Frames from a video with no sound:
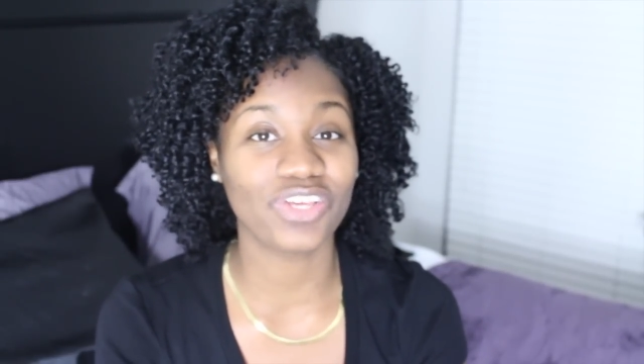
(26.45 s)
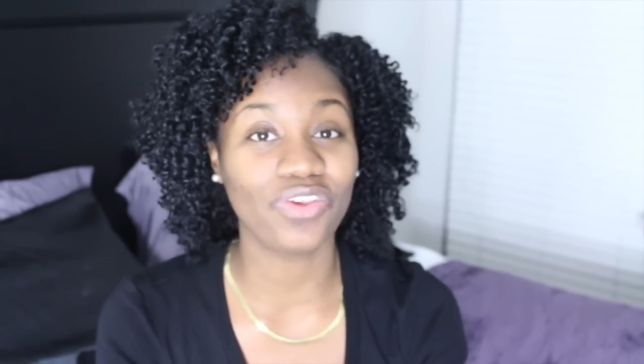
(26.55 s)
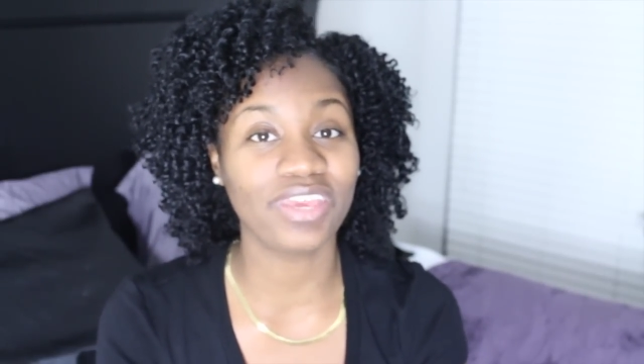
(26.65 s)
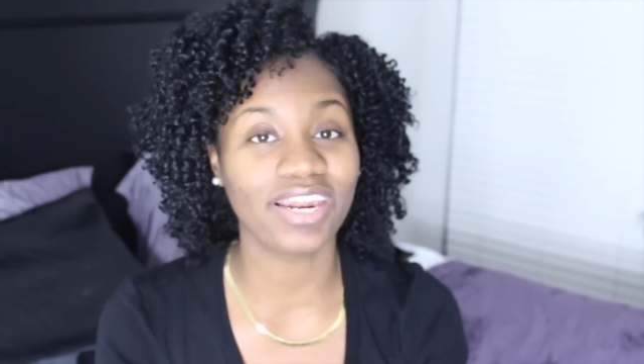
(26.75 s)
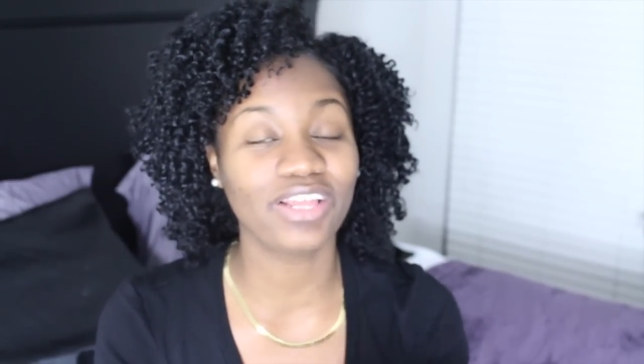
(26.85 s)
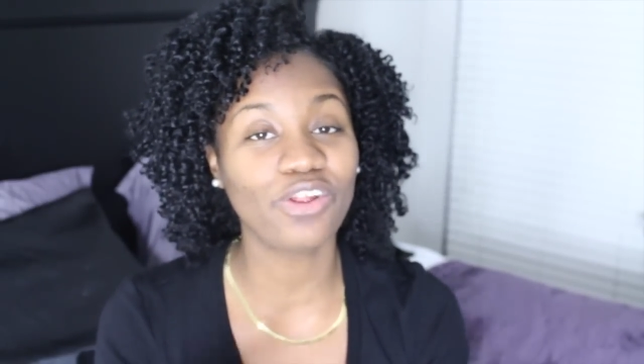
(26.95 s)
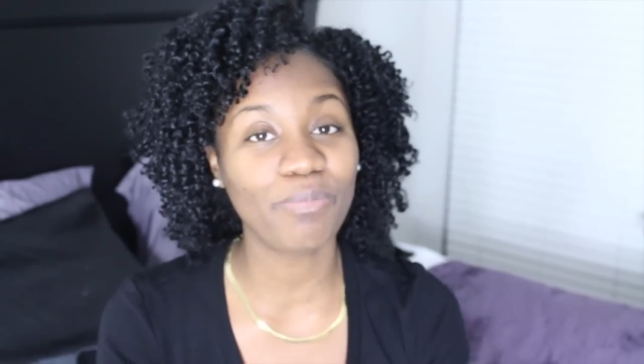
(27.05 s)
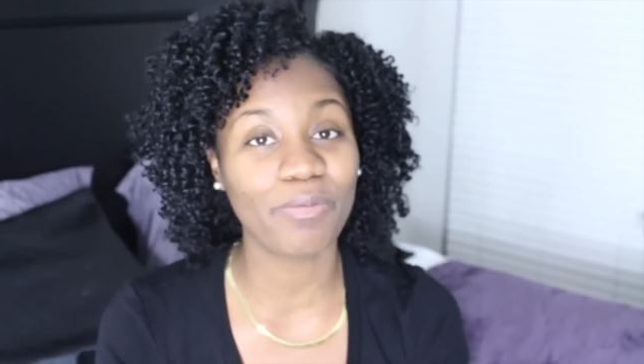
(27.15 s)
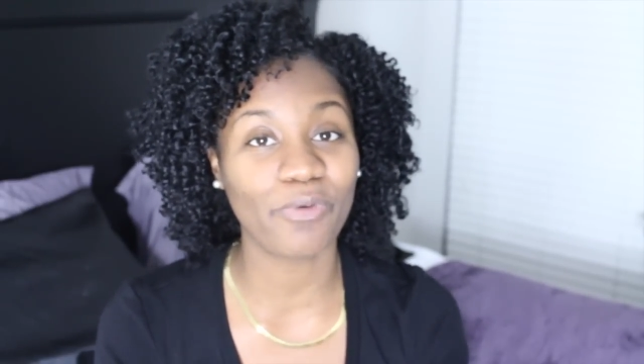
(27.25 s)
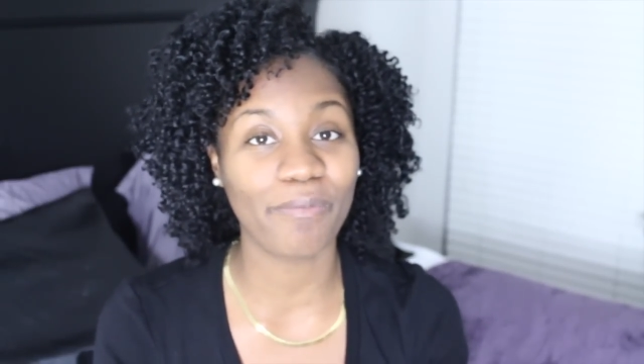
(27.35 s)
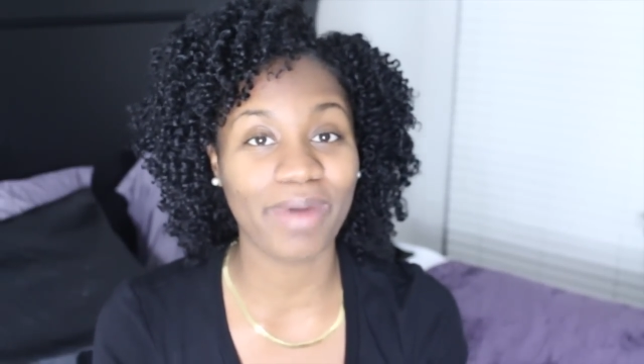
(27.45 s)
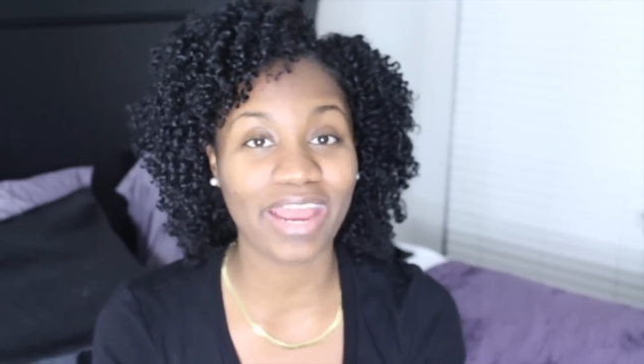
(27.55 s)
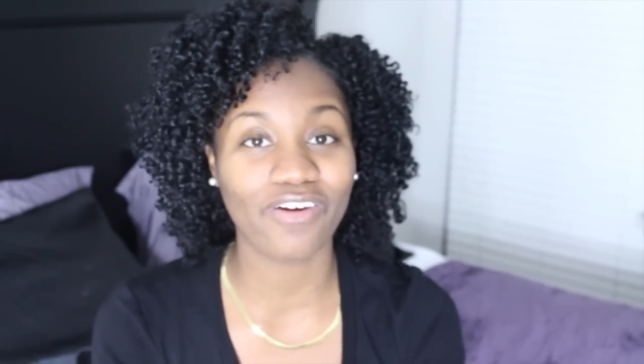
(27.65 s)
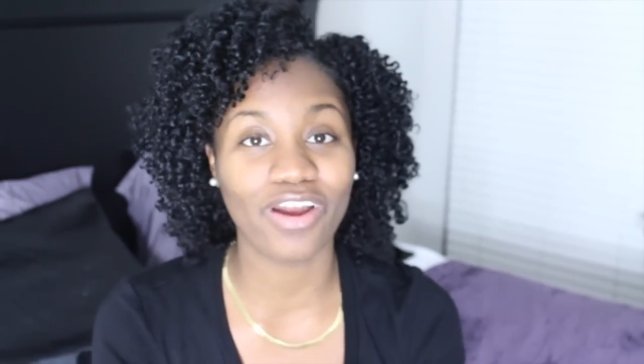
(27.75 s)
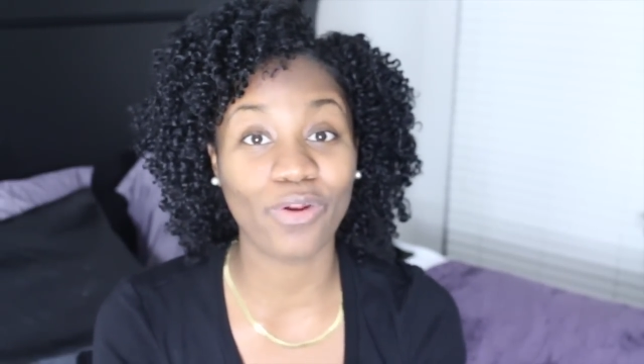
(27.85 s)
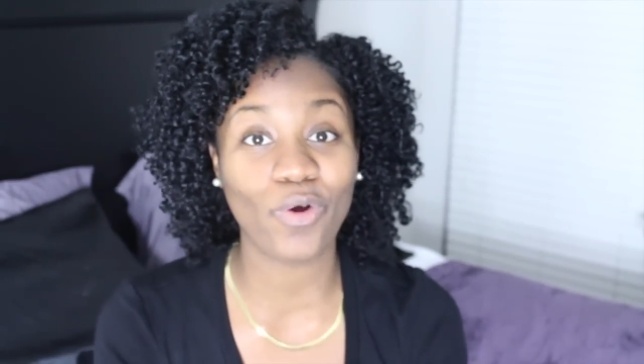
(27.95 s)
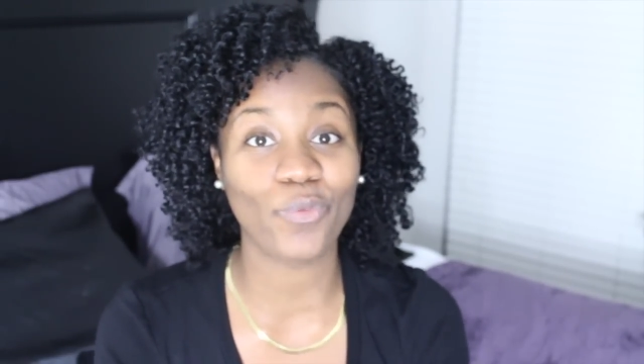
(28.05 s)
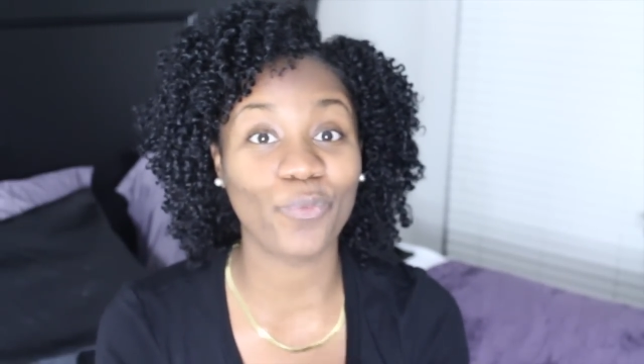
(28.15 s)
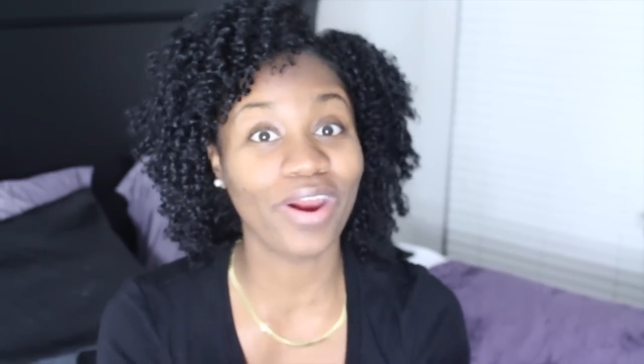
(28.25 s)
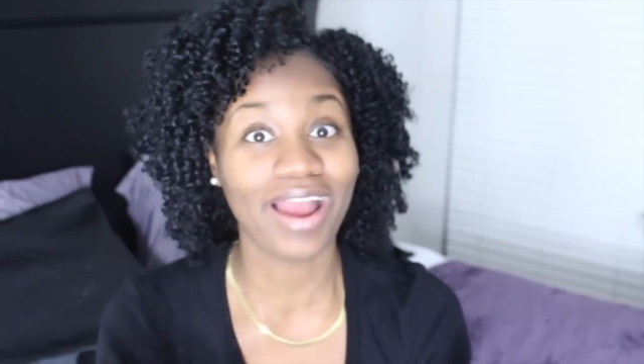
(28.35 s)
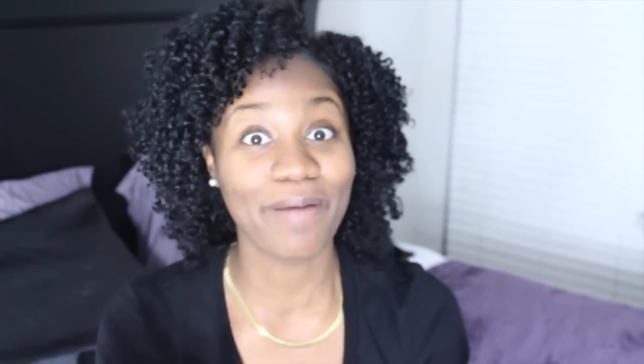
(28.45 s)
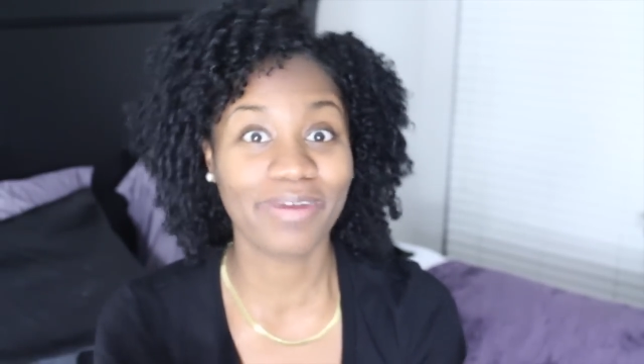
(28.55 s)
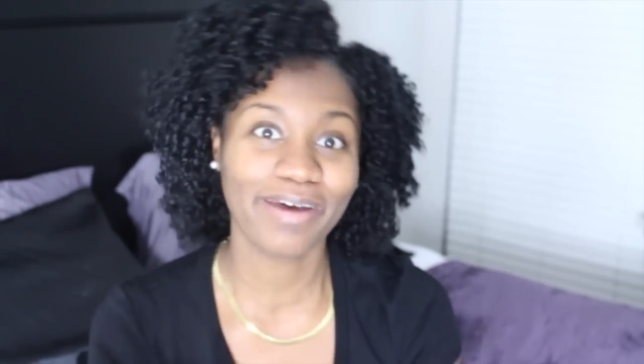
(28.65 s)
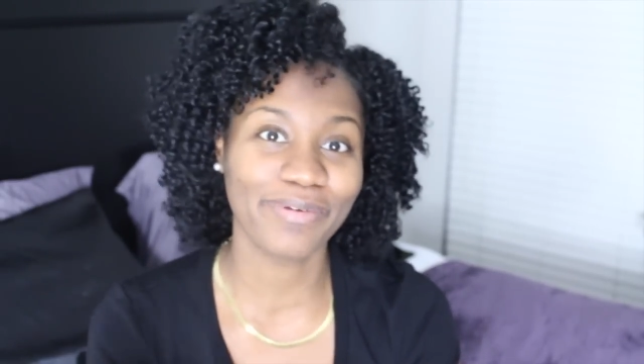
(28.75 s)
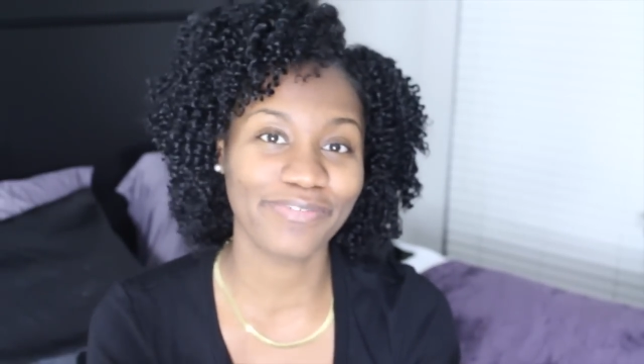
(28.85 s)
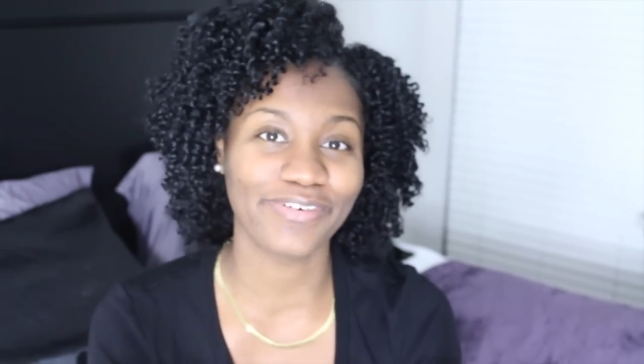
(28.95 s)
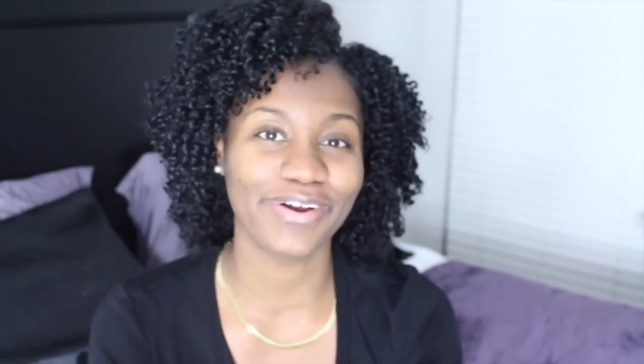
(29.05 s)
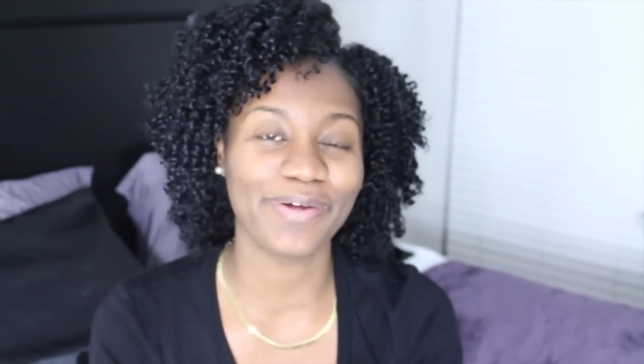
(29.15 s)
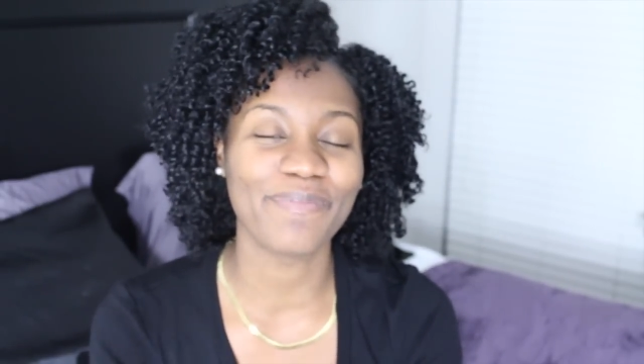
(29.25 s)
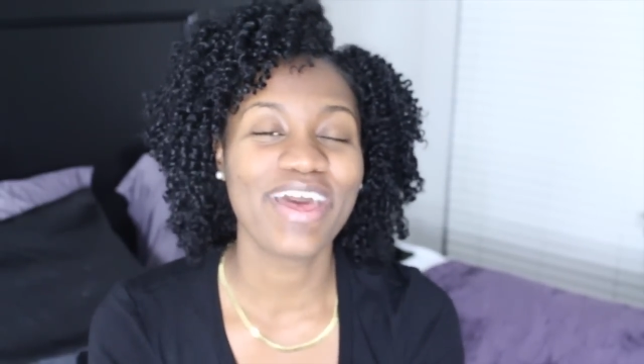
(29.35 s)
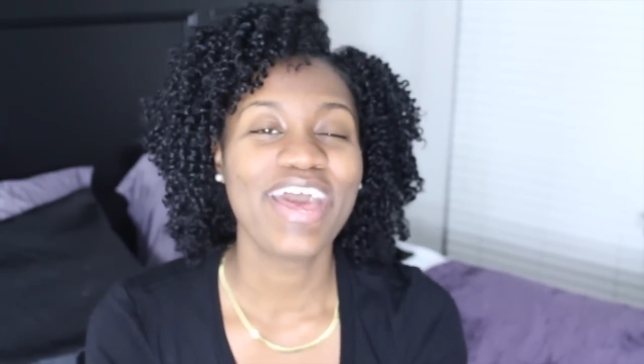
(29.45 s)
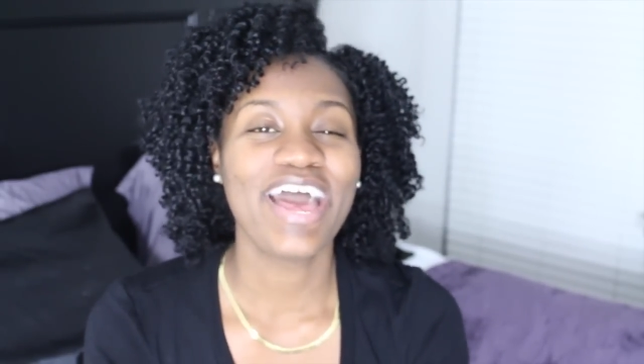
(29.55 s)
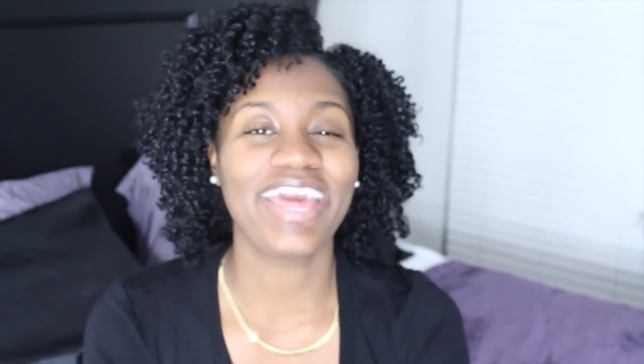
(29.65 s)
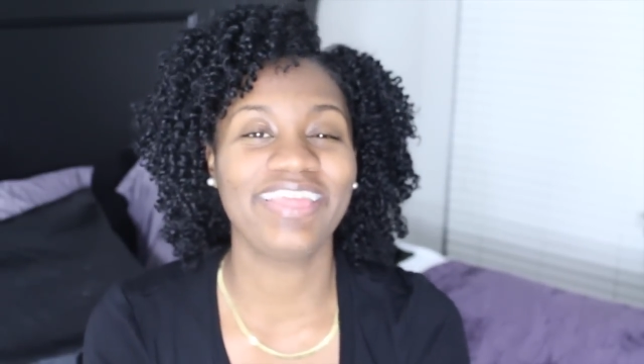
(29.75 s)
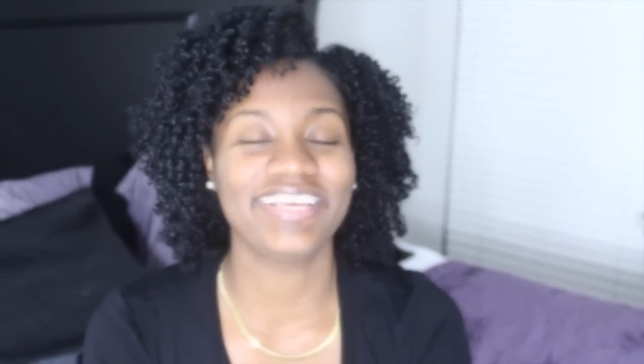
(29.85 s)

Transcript: so you can get a little bit more background on where I'm coming from in